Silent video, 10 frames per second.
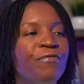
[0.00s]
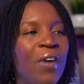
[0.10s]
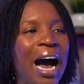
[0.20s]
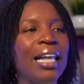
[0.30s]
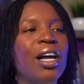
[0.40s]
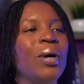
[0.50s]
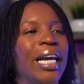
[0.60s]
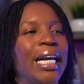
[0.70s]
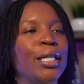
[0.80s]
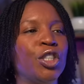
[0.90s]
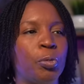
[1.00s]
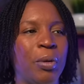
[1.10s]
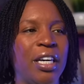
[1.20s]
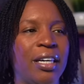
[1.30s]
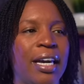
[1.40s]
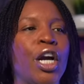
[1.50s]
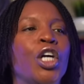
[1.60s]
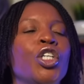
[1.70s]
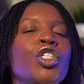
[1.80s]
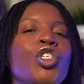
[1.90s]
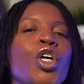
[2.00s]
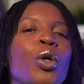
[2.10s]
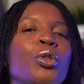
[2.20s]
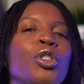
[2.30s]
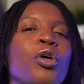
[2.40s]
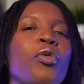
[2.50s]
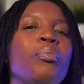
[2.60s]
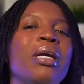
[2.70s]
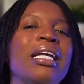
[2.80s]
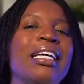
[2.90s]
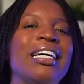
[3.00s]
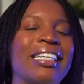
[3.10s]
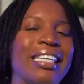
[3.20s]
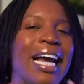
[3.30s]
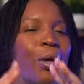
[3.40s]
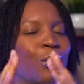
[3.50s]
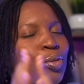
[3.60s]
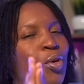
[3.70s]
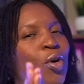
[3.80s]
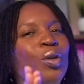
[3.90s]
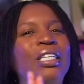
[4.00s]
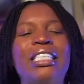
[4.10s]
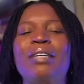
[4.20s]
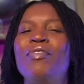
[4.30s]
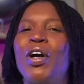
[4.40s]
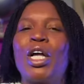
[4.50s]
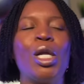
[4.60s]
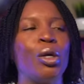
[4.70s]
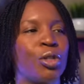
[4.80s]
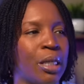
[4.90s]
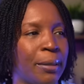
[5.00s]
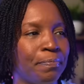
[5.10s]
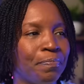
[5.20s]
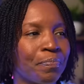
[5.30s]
Follow English speaking social media accounts. Woo, listen very closely.